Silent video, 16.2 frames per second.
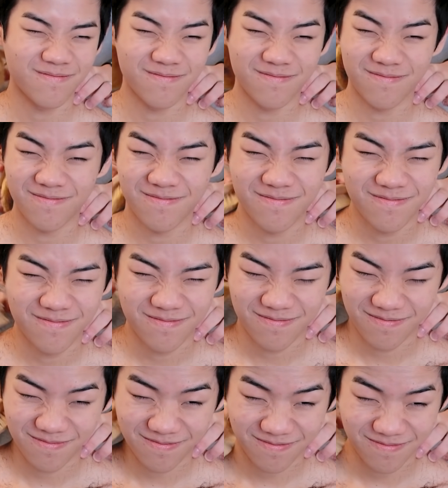
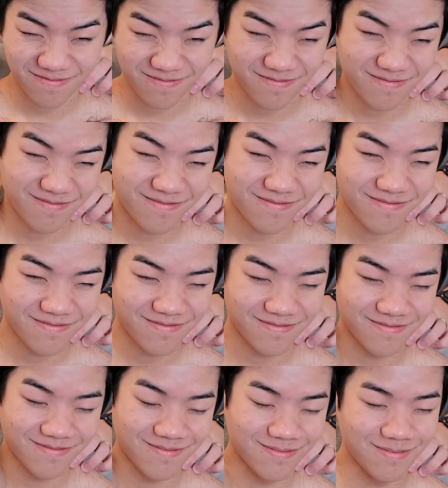
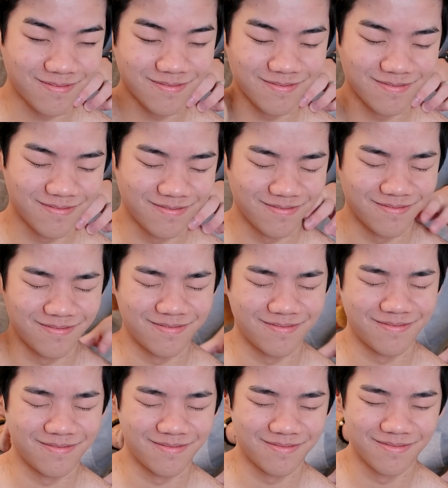
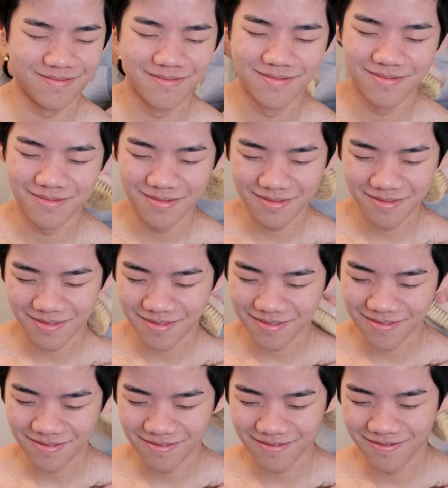
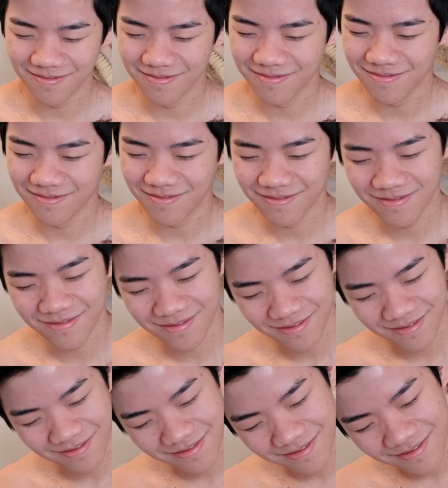
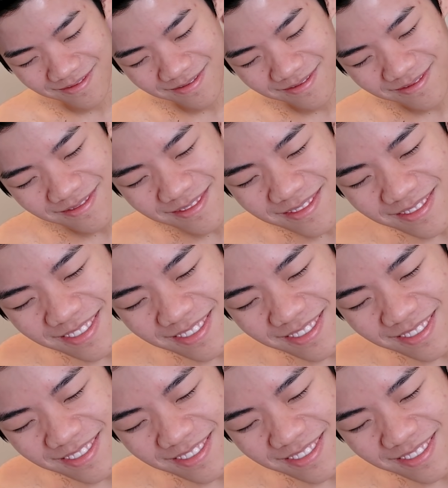(silence)